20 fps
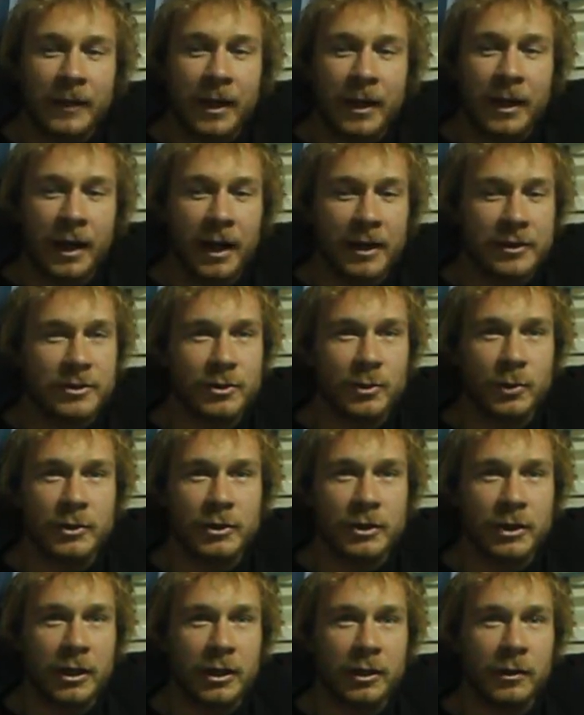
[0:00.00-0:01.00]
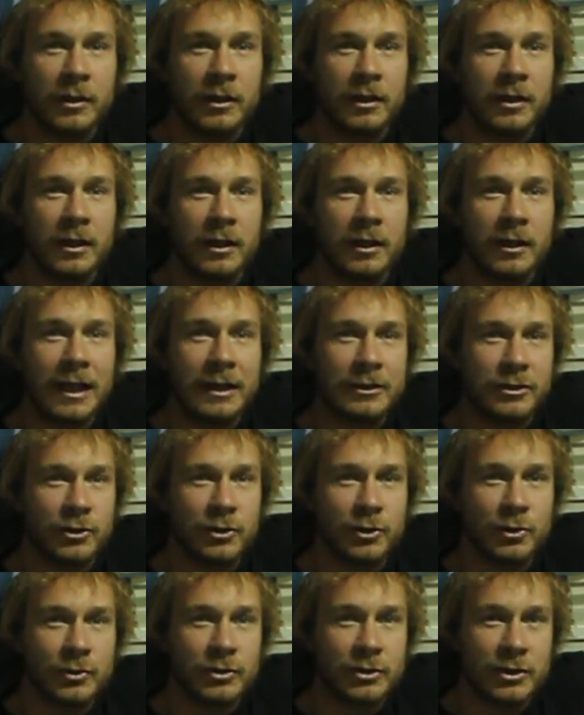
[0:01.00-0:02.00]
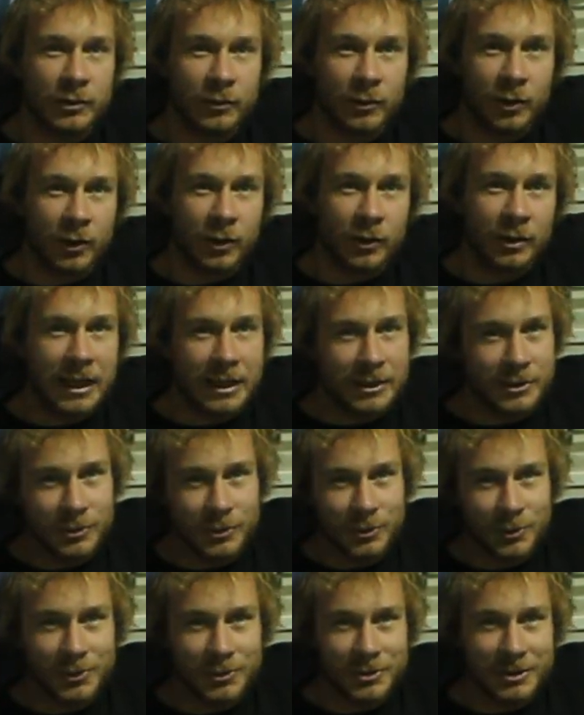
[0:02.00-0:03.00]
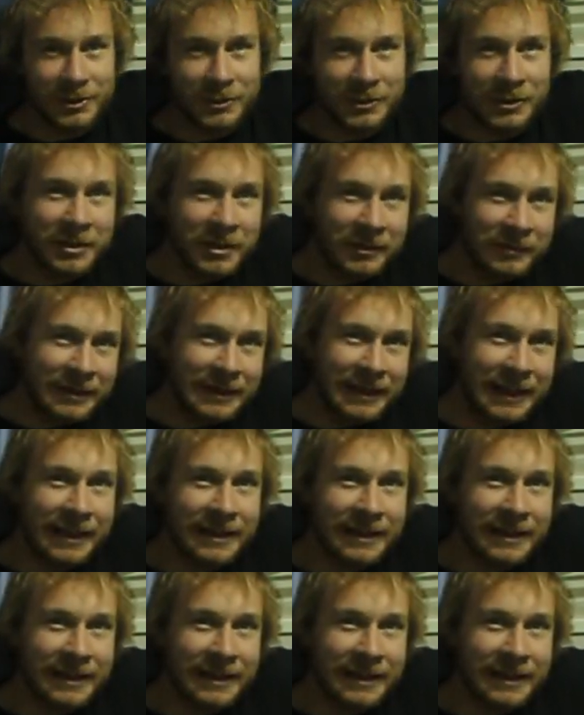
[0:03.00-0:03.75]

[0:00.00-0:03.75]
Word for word: I just always go latitude zero, latitude zero every day.